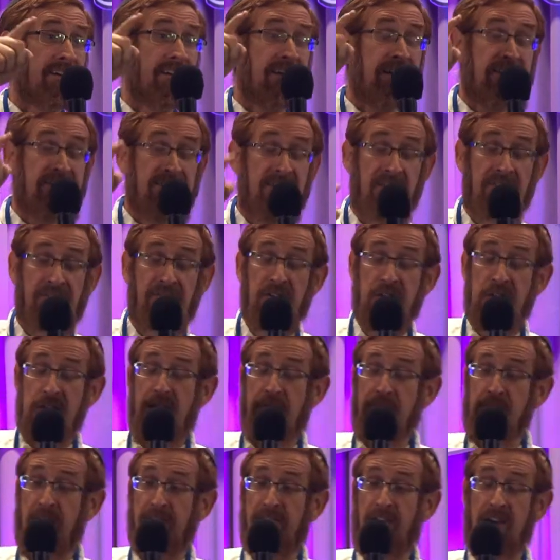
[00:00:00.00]
is in the
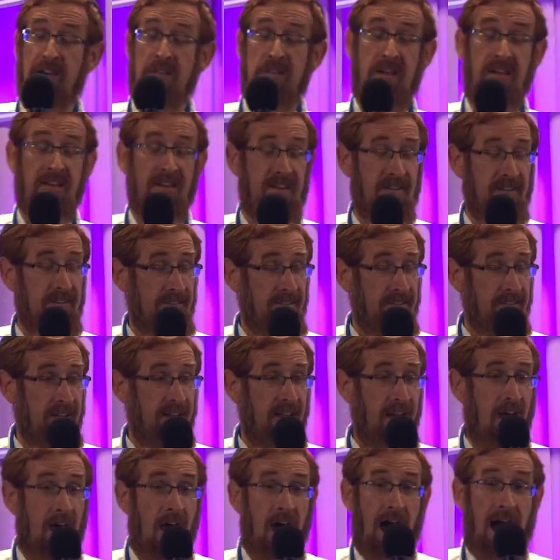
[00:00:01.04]
footsteps of Isaiah.
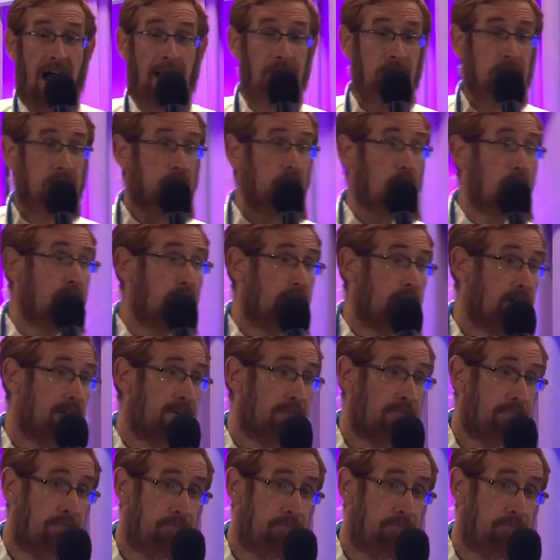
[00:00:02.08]
I'm sure